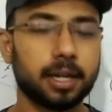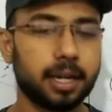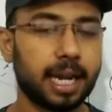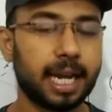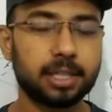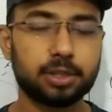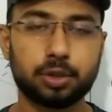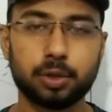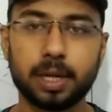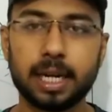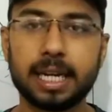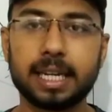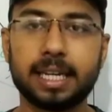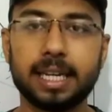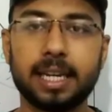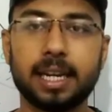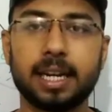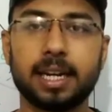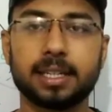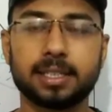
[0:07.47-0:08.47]
natural
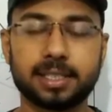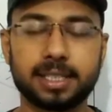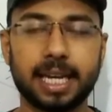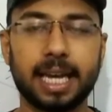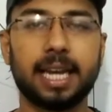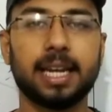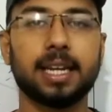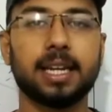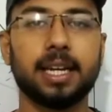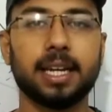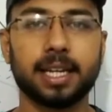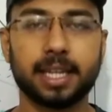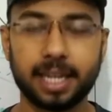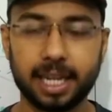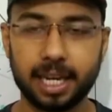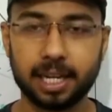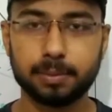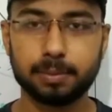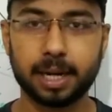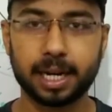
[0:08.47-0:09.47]
killer cell
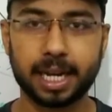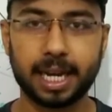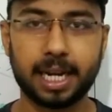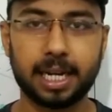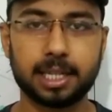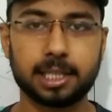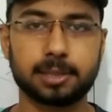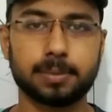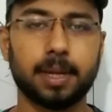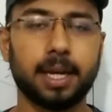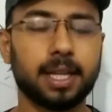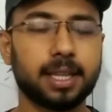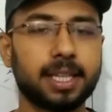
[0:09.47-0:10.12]
killing mechanism